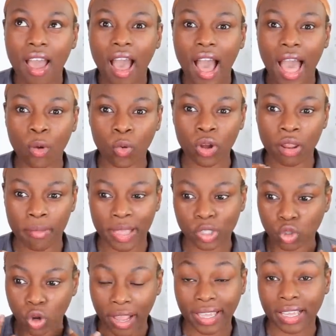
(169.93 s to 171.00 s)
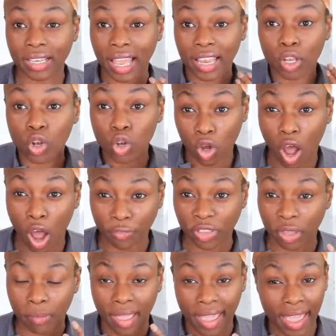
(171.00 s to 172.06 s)
I wanna make sure I can like look after
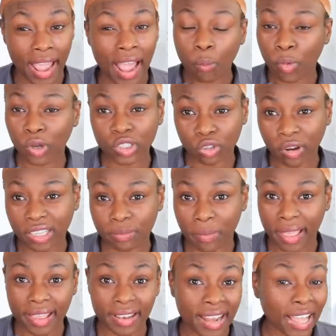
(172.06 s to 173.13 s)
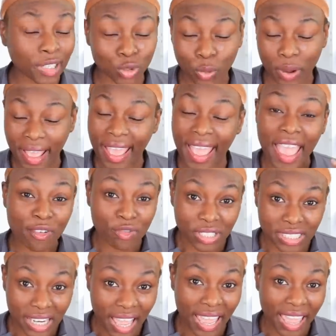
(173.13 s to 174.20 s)
my hair. I moisturize my natural hair every
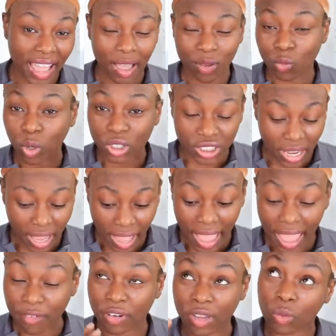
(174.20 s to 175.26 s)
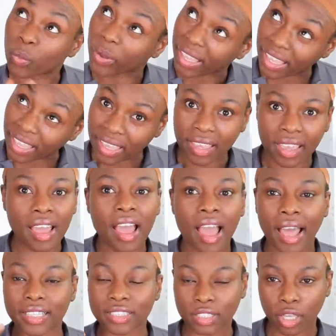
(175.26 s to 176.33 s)
day. I wash it every week.
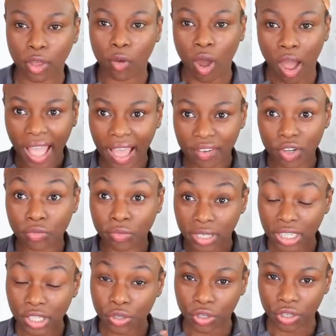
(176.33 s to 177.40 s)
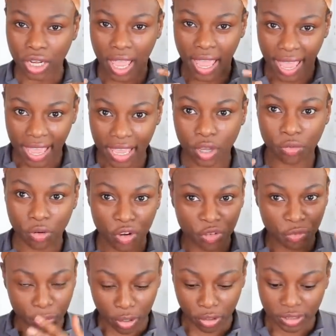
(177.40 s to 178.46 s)
And so I have a really good hair
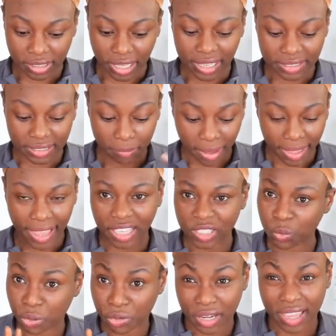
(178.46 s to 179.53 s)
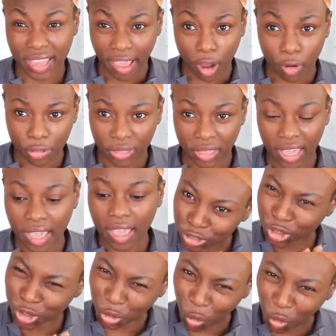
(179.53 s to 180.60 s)
growth process and my hair's pretty healthy,
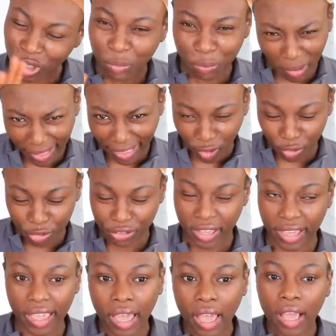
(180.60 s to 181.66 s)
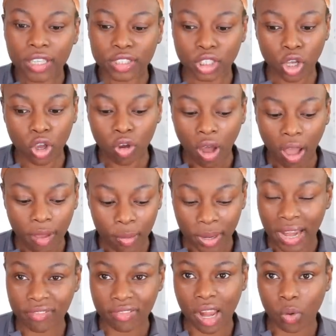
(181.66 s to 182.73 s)
short but healthy. So
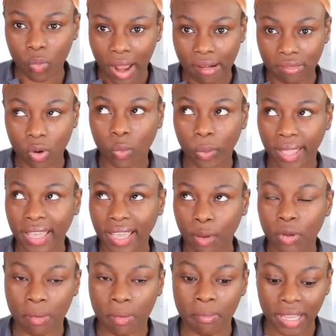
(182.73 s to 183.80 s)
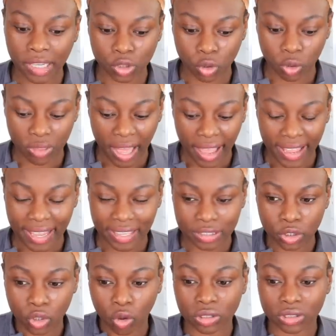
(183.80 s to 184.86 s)
whenever I wear a wig, I make sure that it's
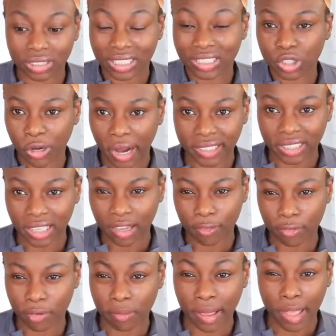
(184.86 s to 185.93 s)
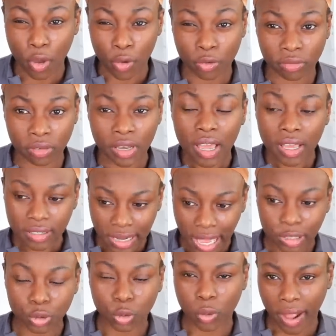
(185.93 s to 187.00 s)
not detracting from my own
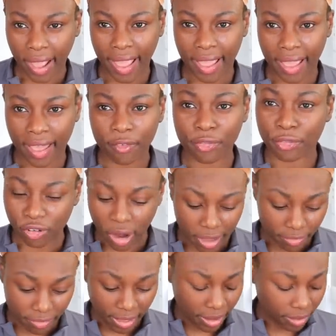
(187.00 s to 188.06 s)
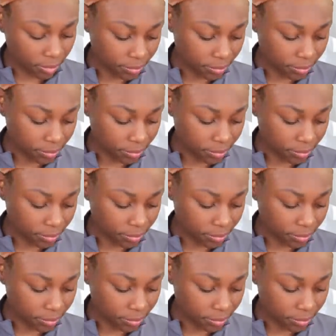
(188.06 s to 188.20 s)
natural hair thriving.